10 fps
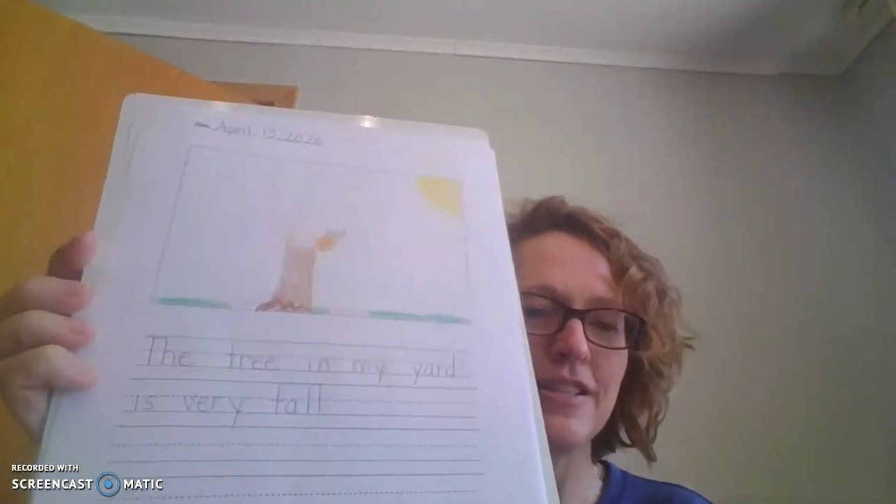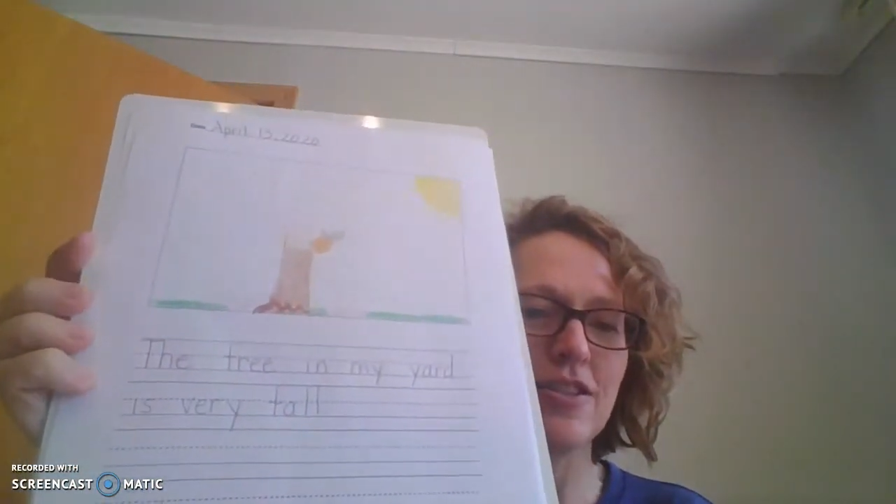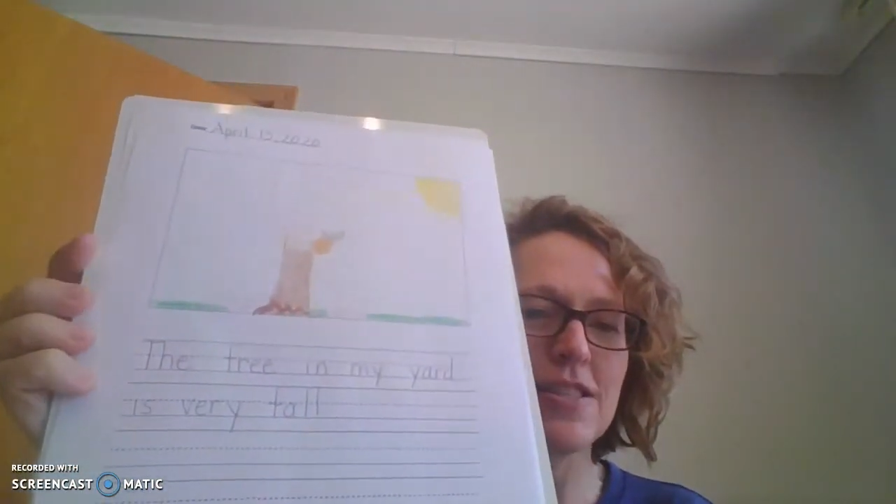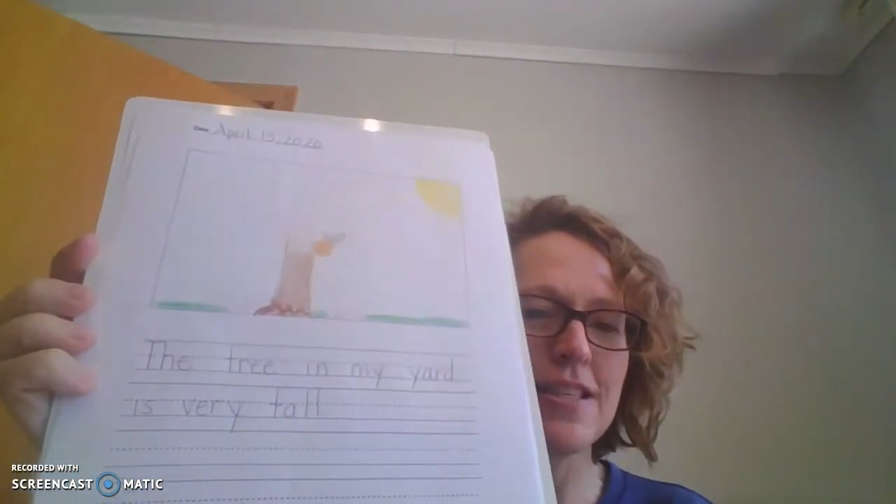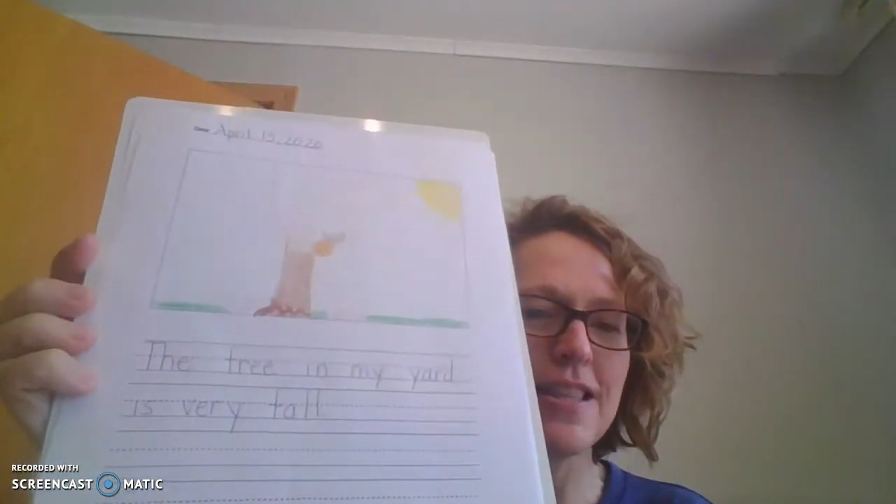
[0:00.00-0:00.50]

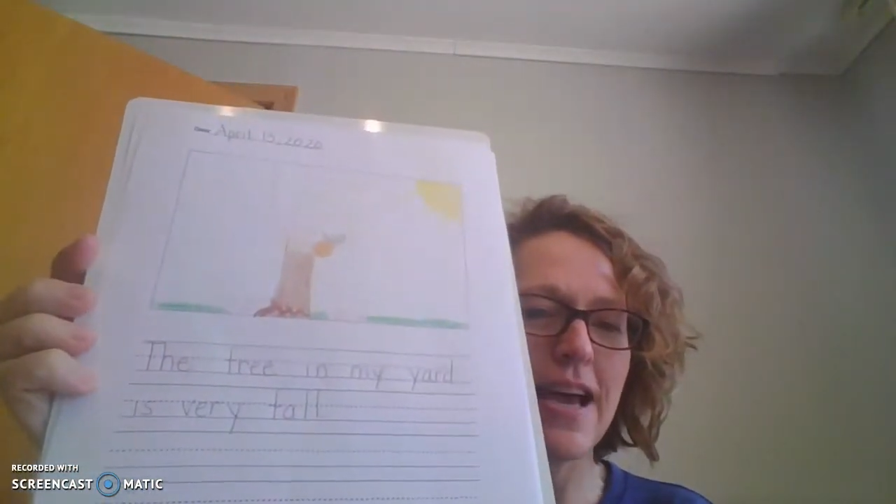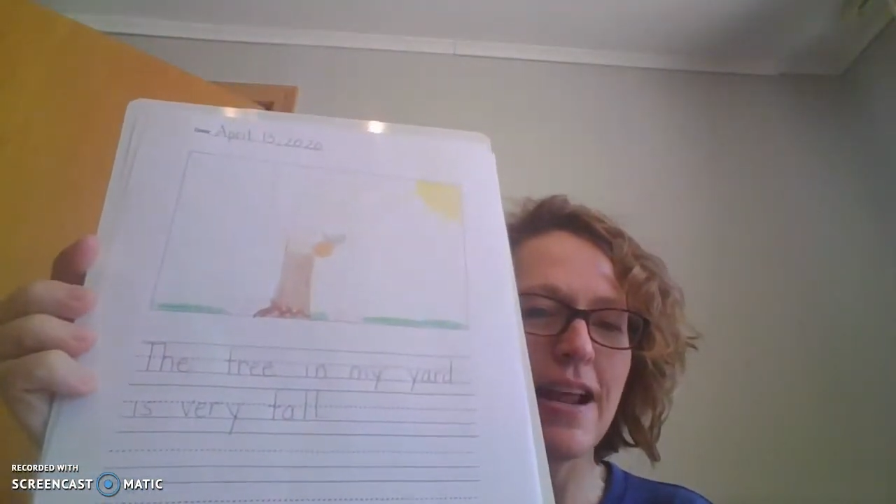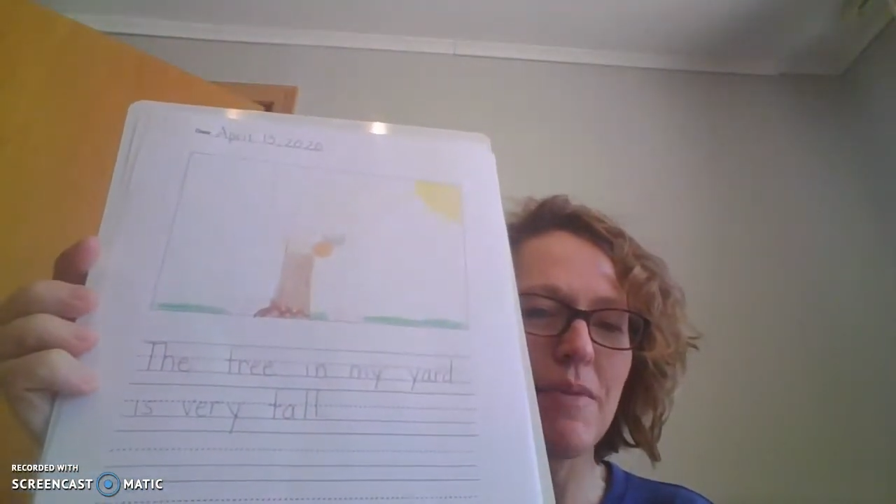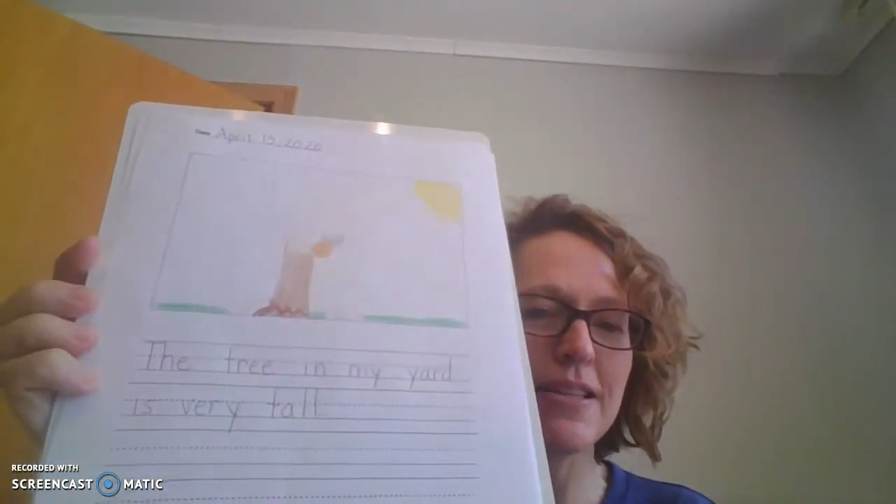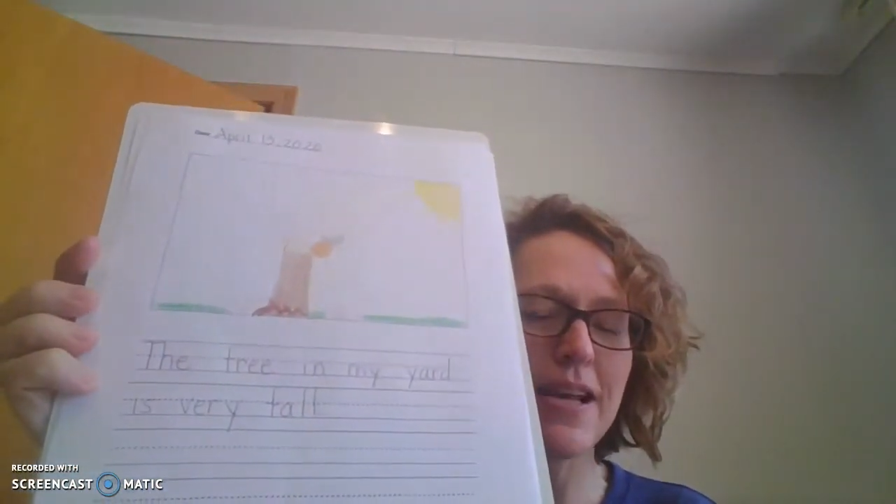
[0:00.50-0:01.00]
You'll see that
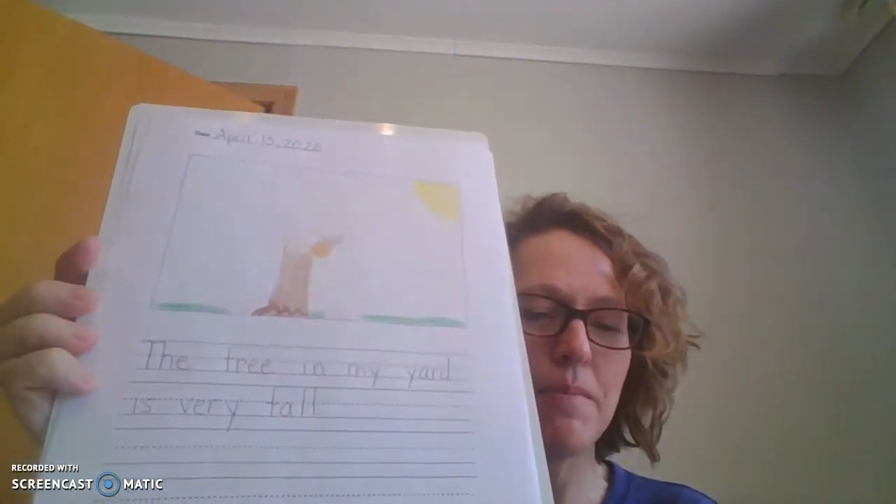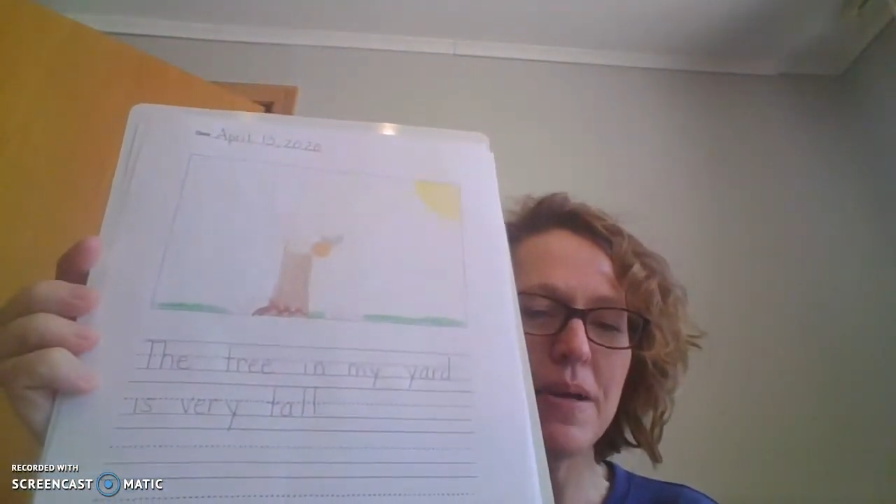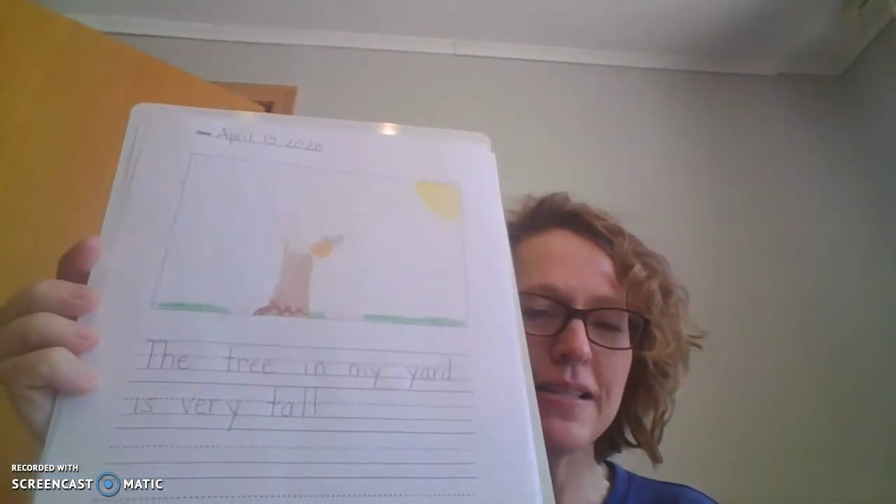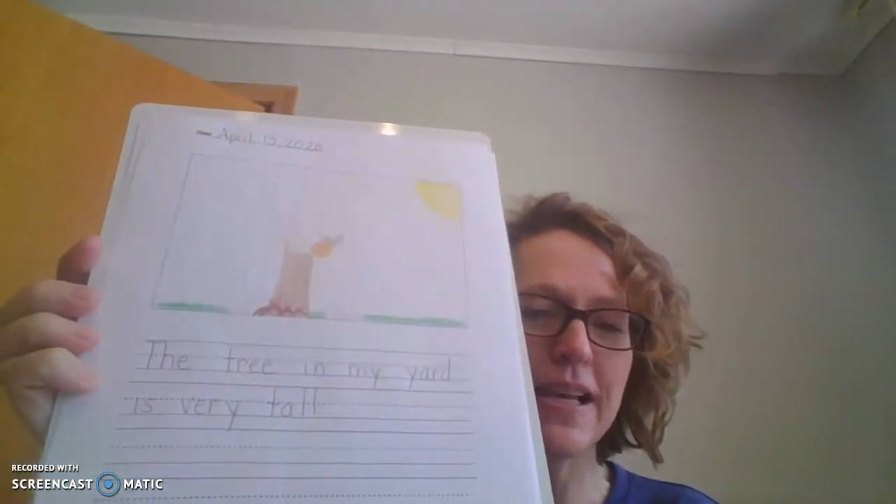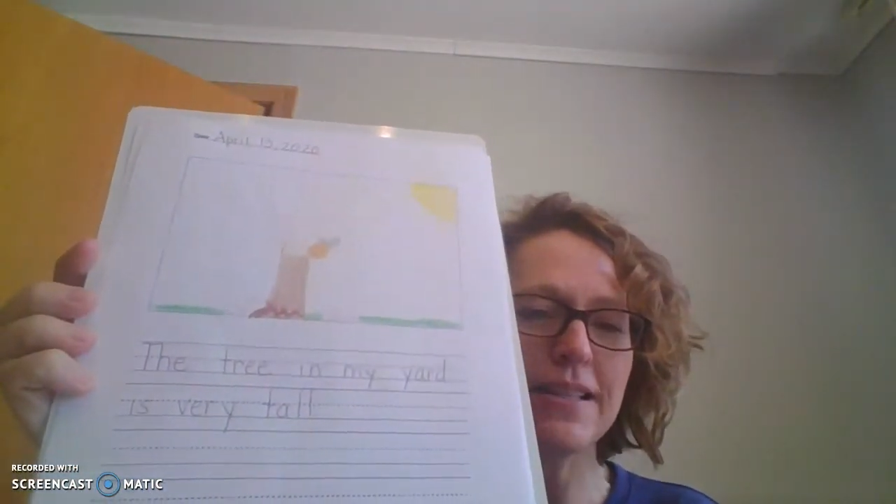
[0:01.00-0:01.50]
my
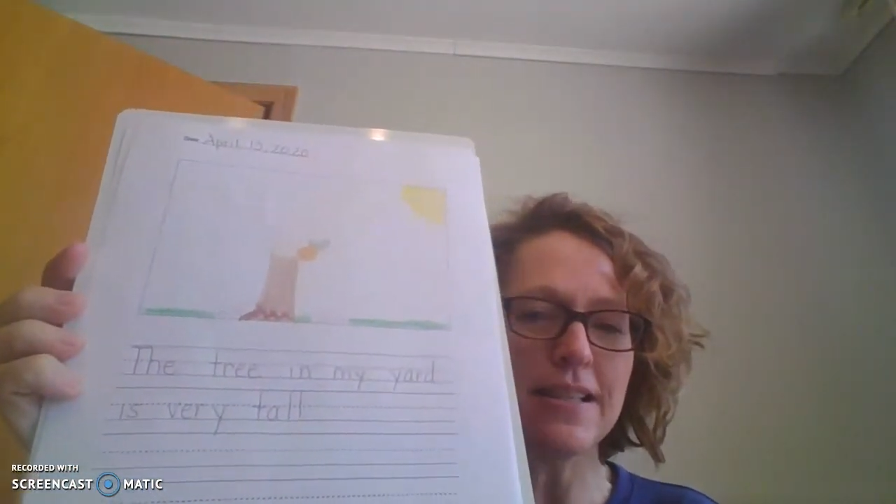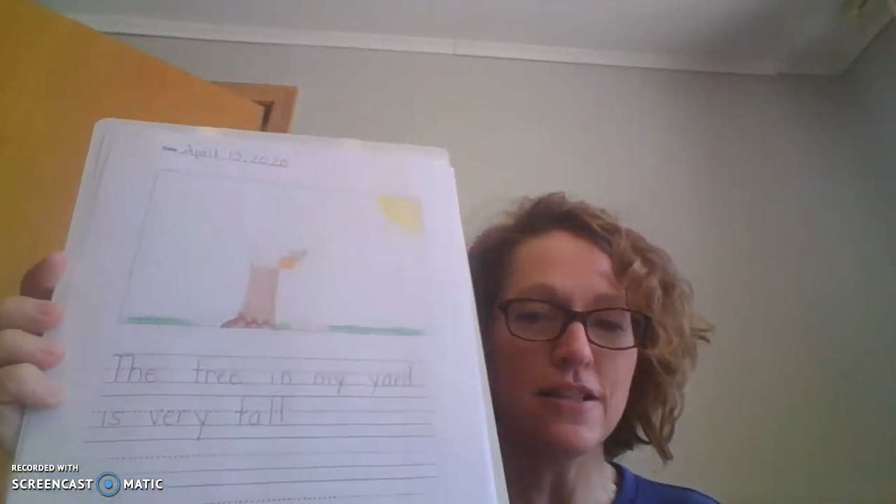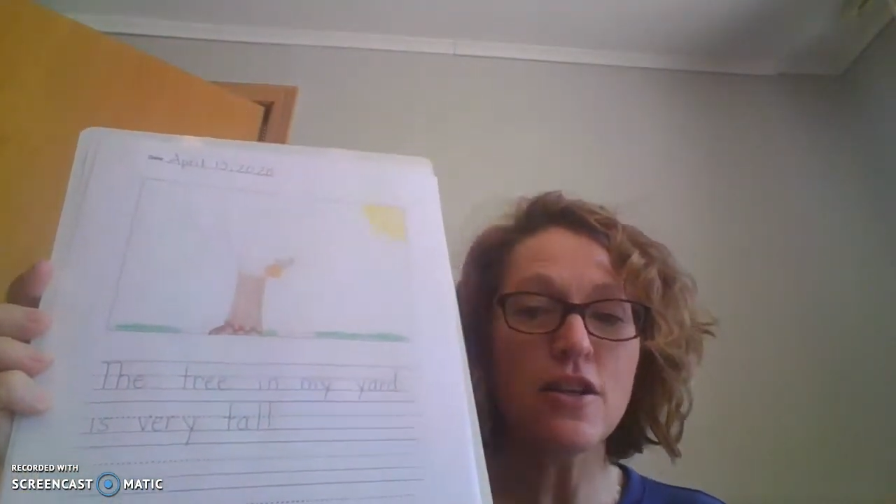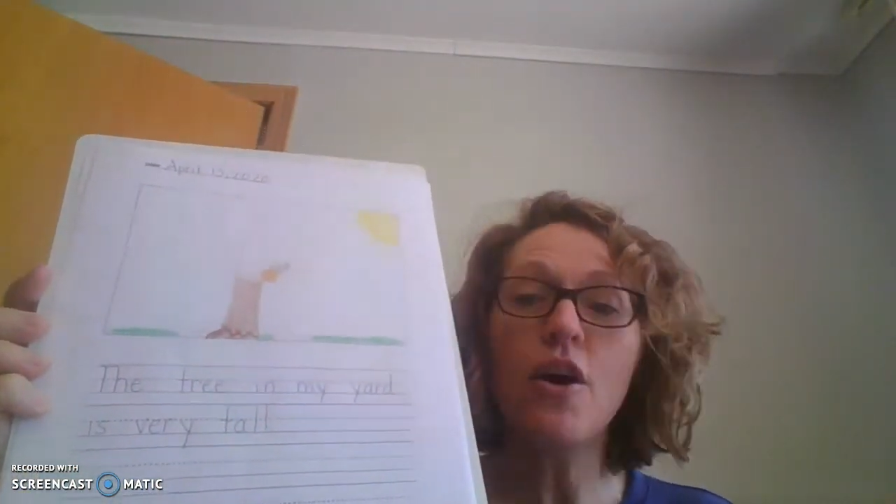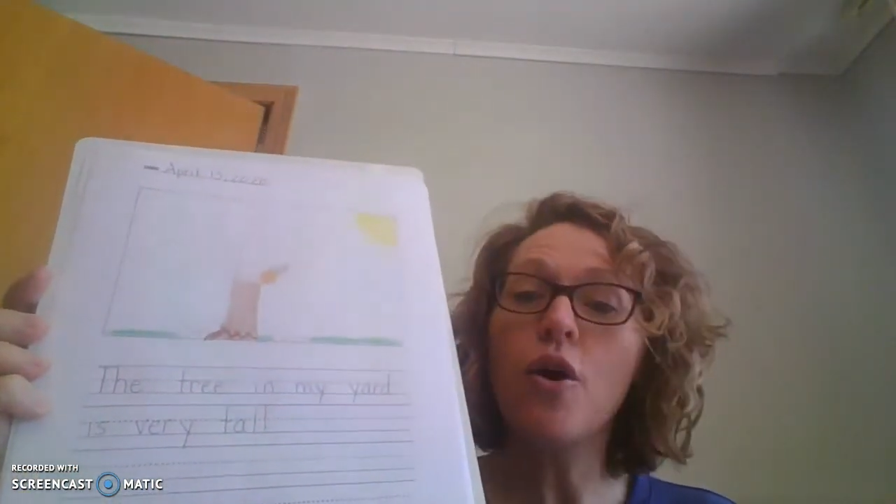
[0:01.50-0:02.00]
topic sentence,